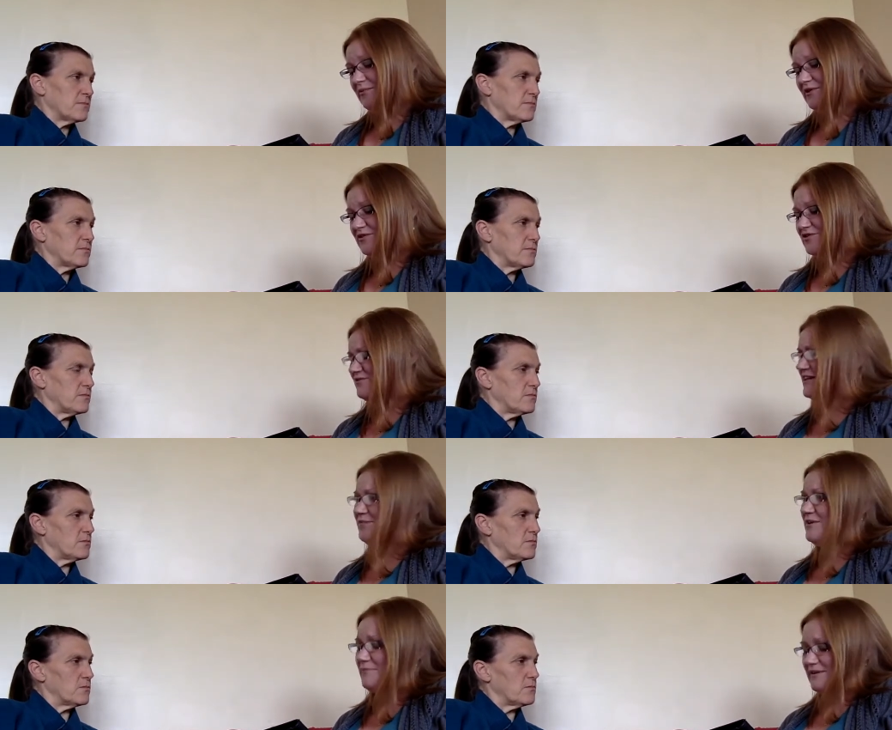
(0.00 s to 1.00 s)
Speaker 1: But could you
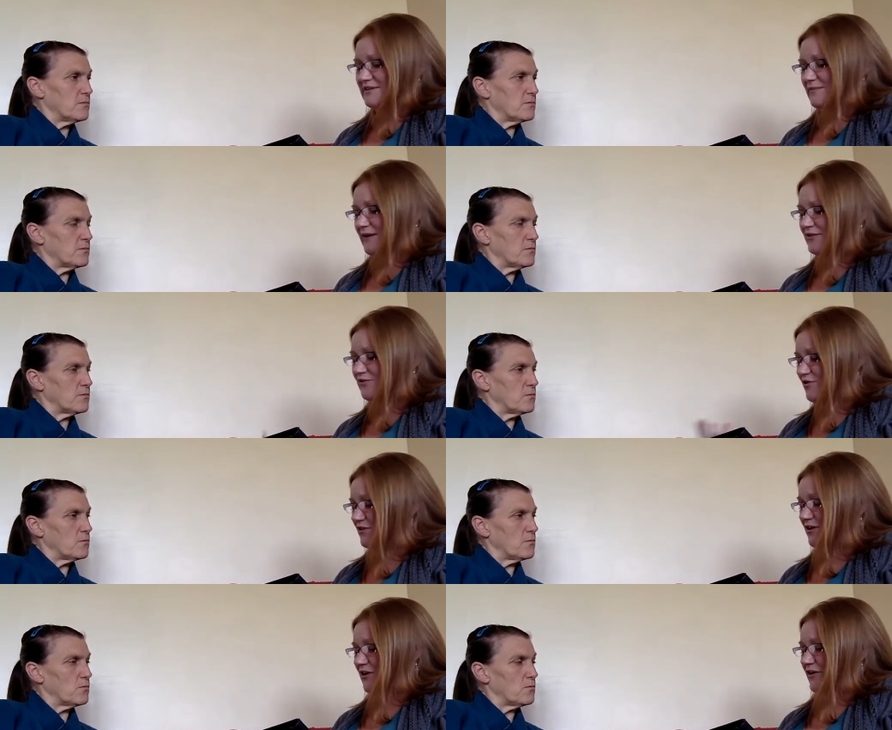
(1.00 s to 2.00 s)
tell me a bit about your
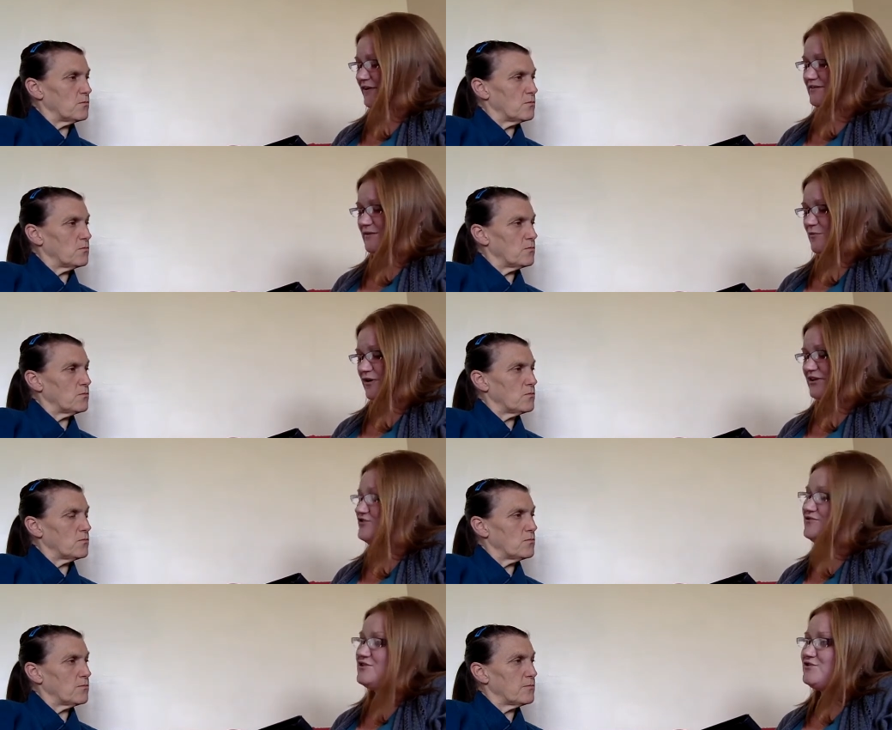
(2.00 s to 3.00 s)
other clients and what
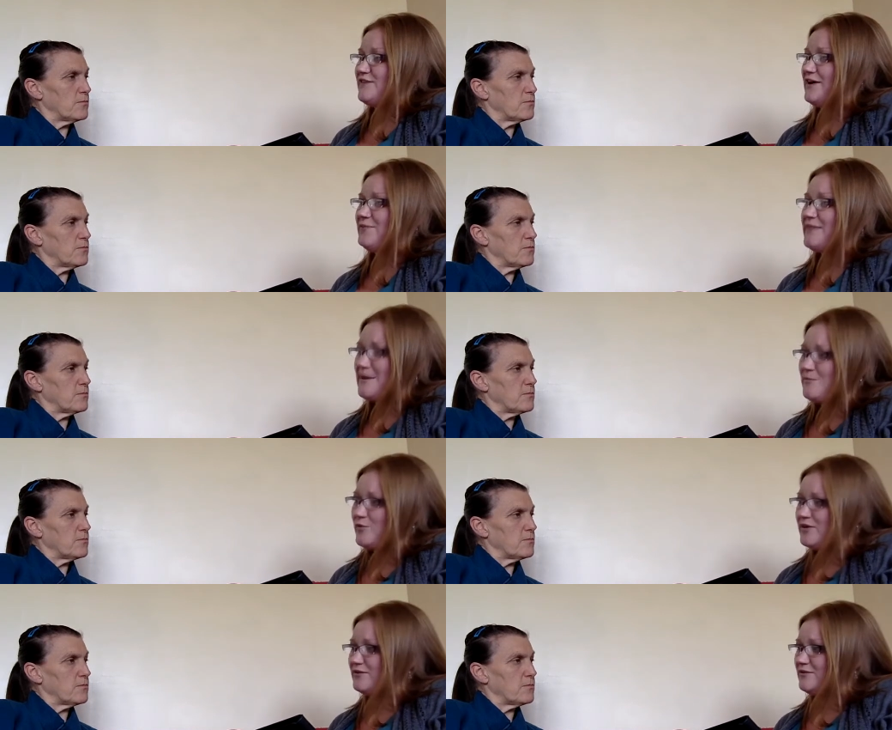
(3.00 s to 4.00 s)
injuries you've helped them
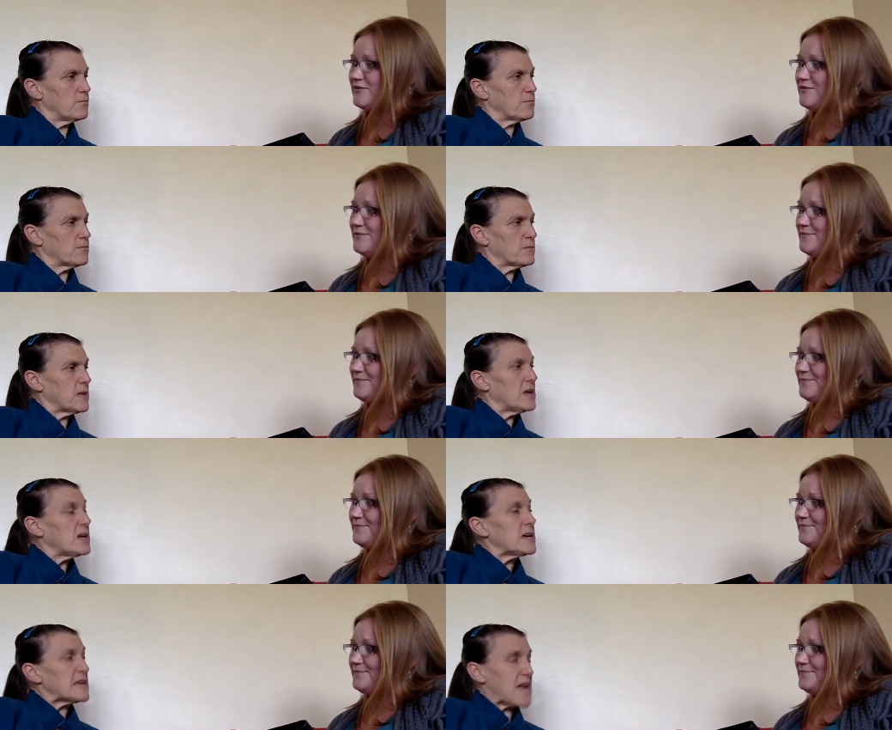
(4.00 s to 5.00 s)
with?
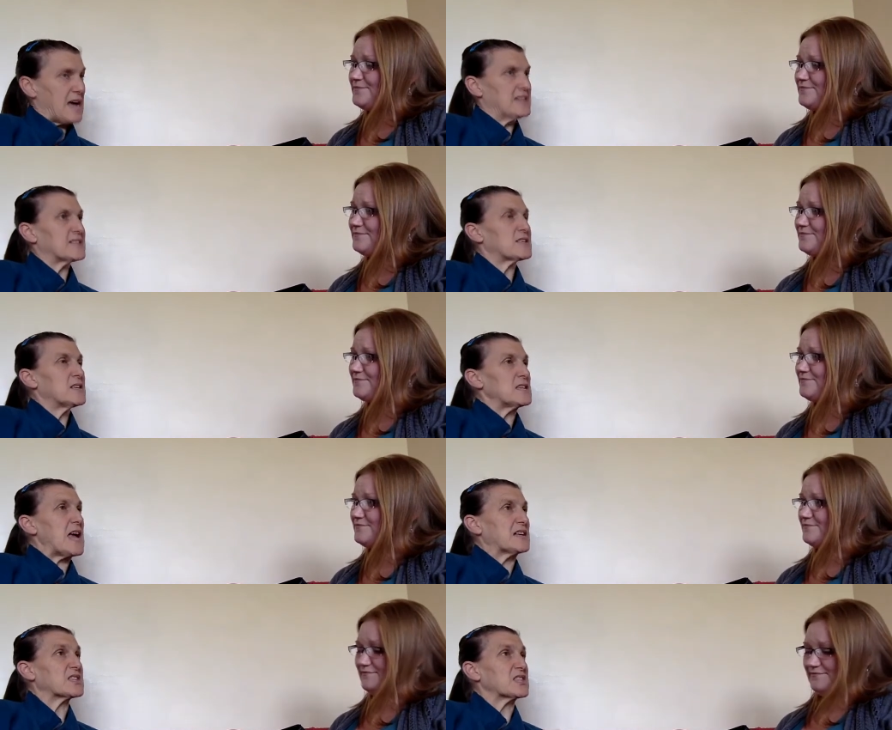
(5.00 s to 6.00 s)
Yes,
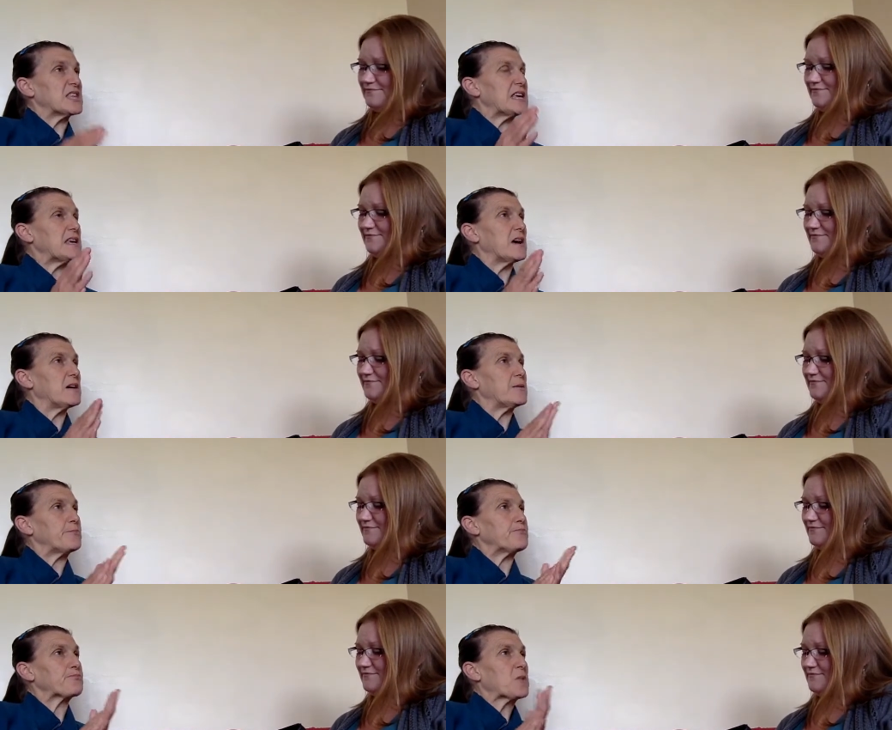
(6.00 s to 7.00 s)
Speaker 2: yes.
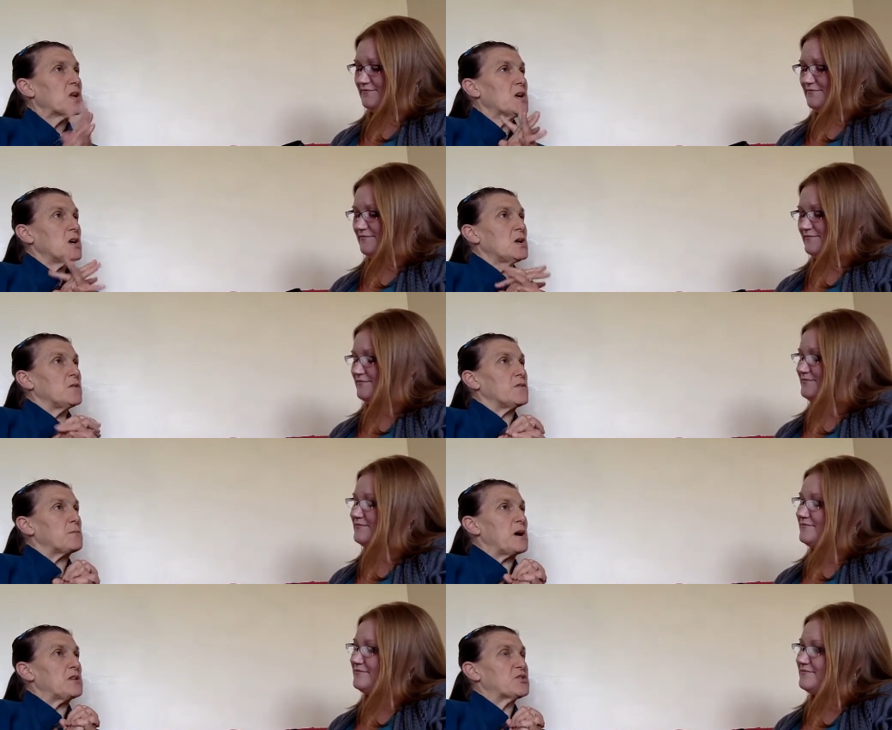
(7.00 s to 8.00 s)
The
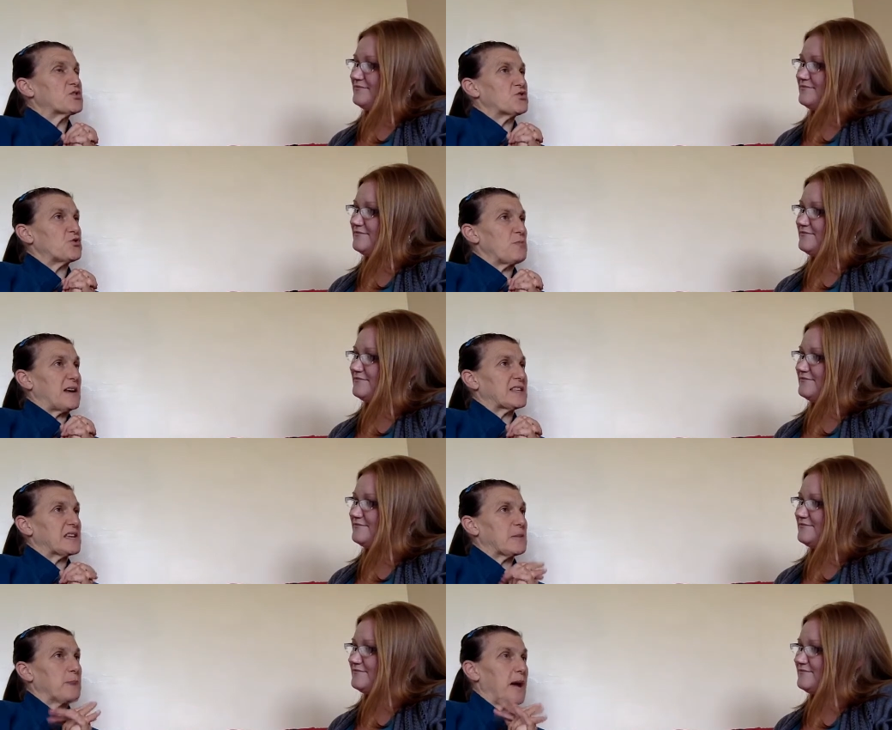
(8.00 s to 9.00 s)
most
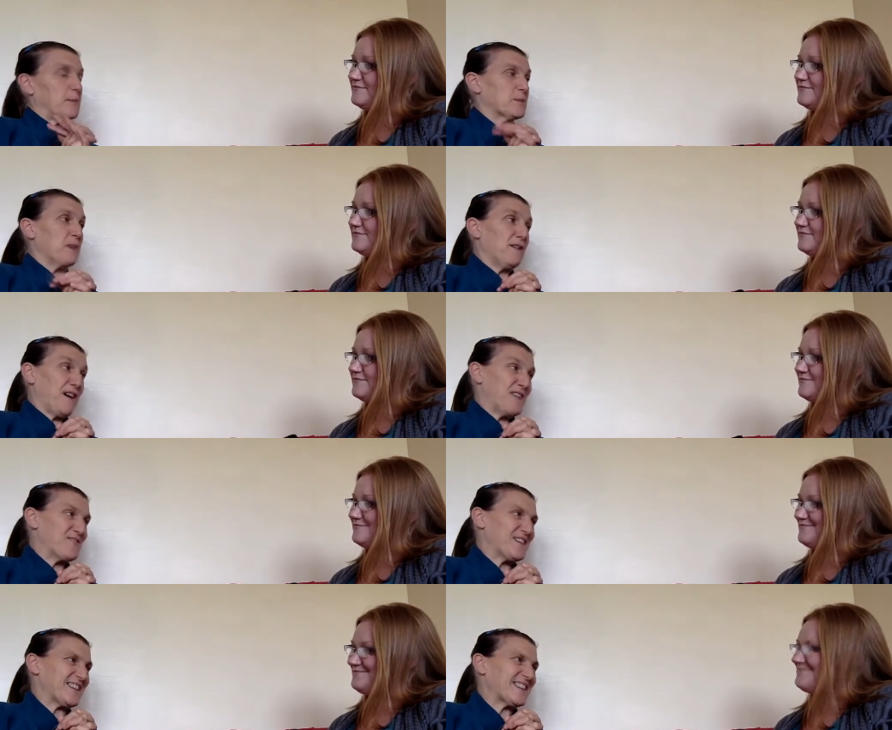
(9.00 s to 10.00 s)
dramatic and perhaps my
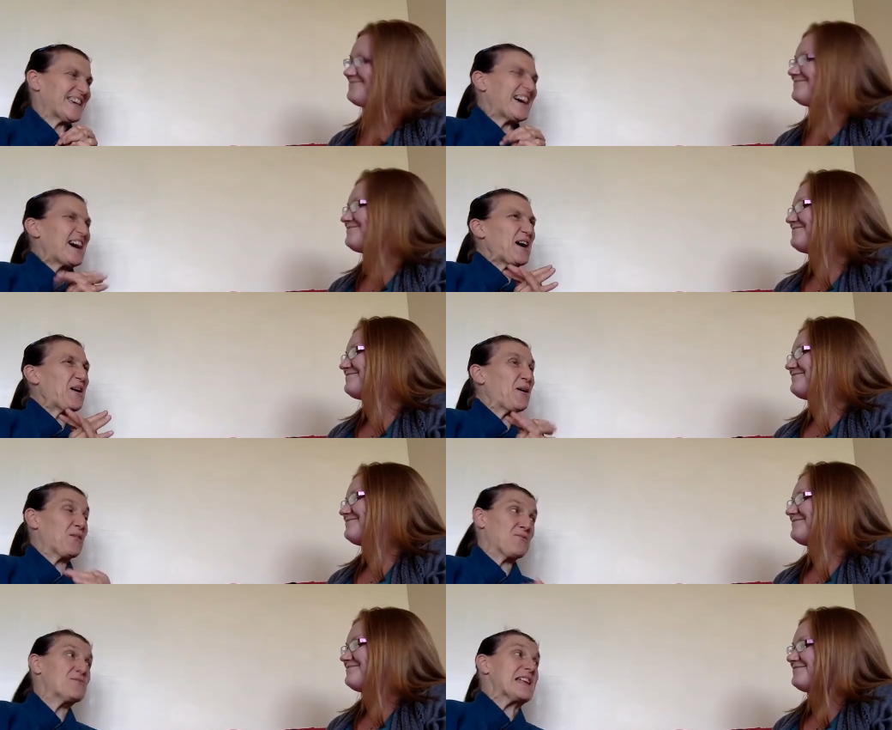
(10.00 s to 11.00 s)
favourite
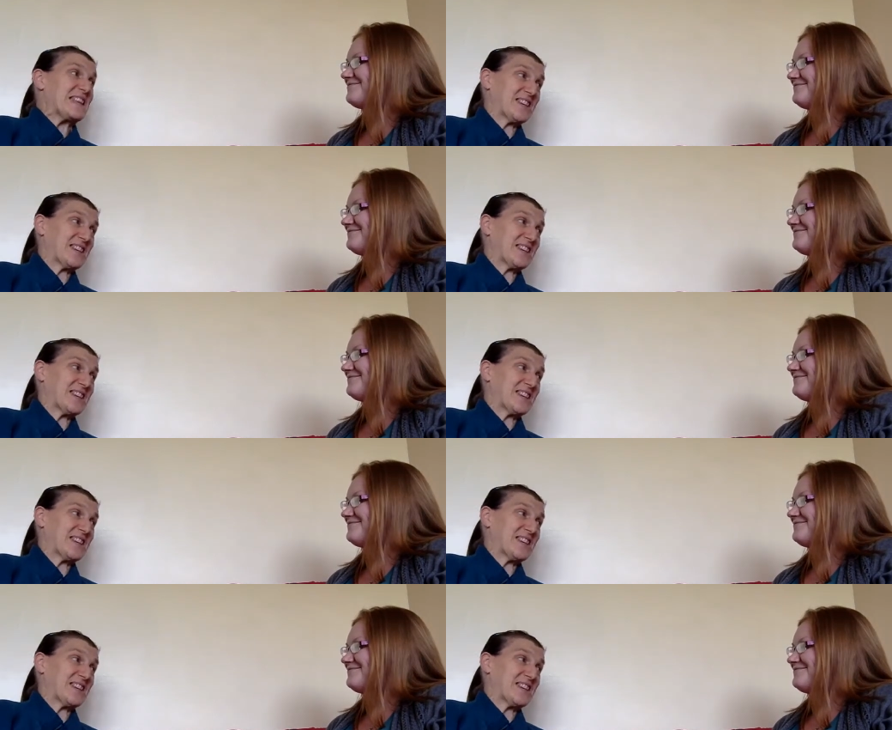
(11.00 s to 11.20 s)
are the really